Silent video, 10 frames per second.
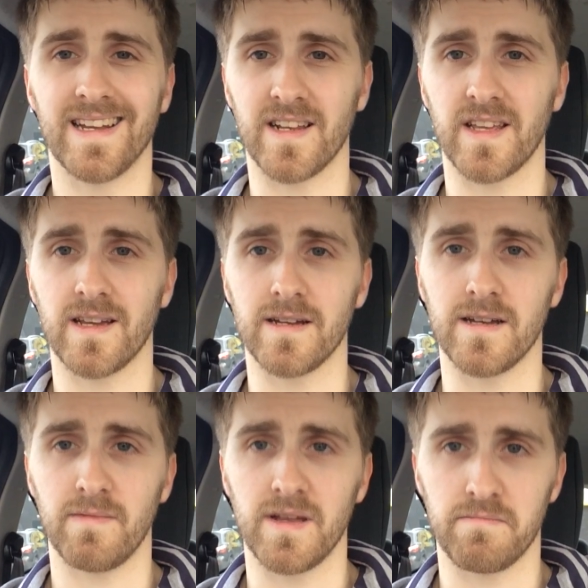I think
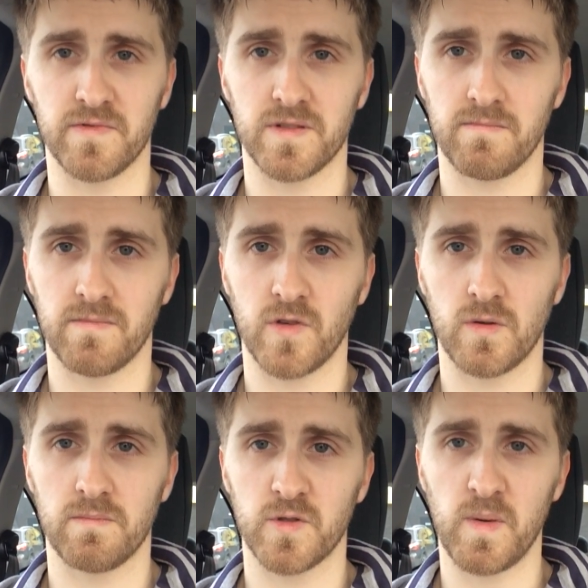I
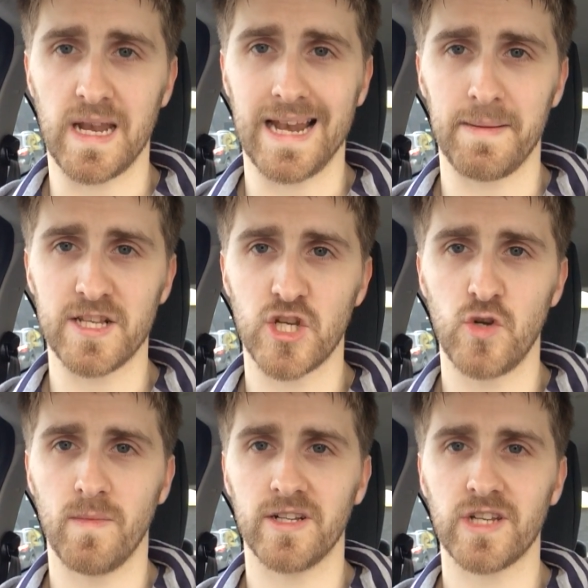spent a little bit
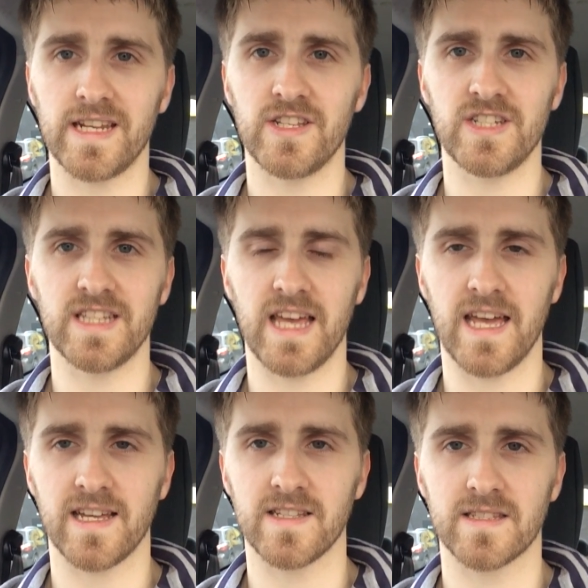too much energy
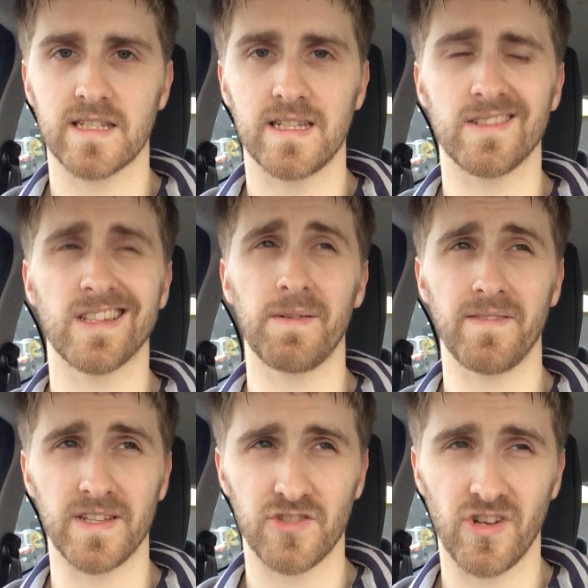there because it was a bit
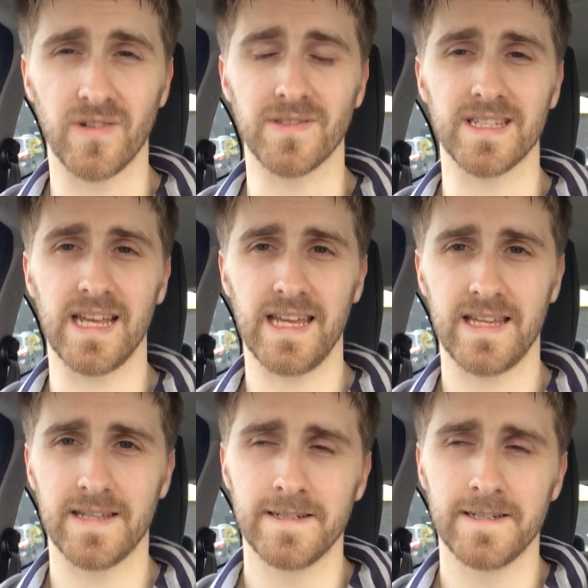of a struggle today.